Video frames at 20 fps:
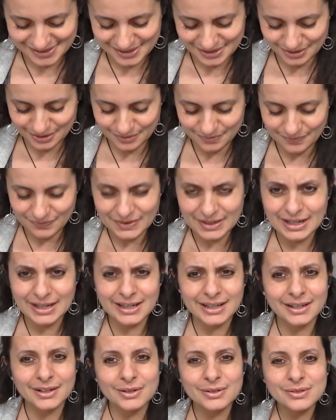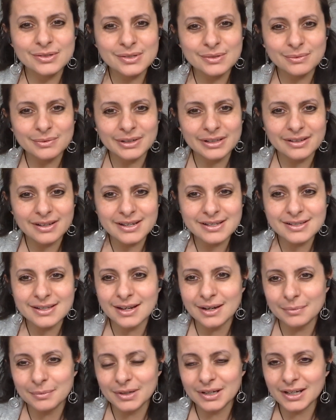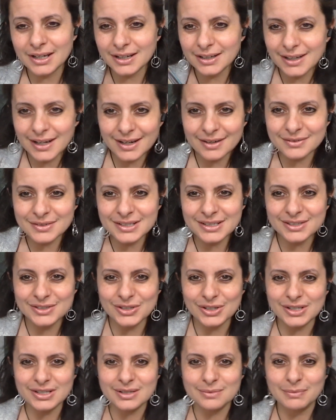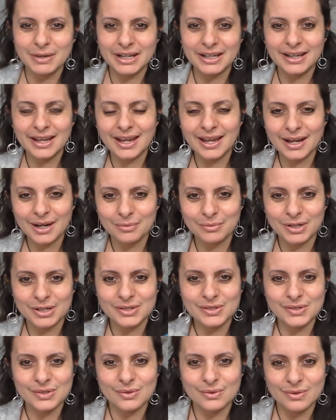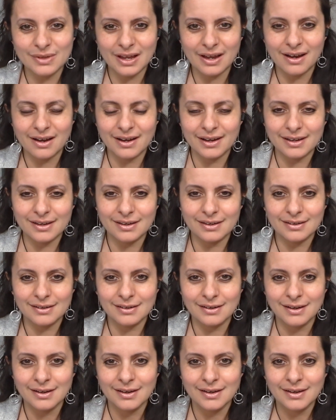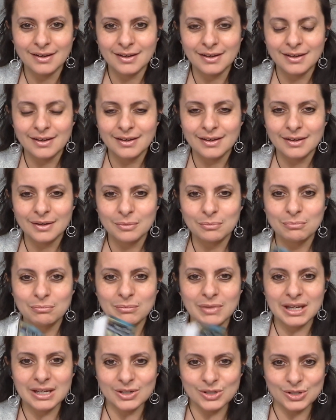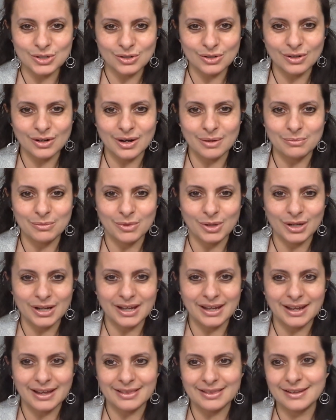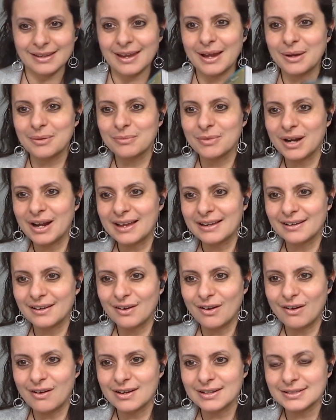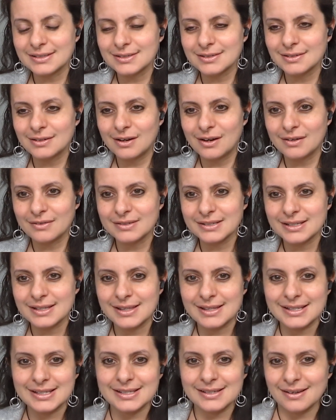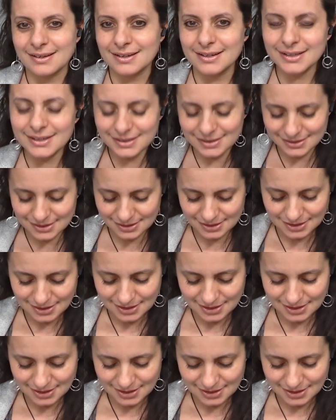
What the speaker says: So now I also realize that I'm gonna have to adjust my camera so that I can make sure I'm looking at the camera and not off to the side.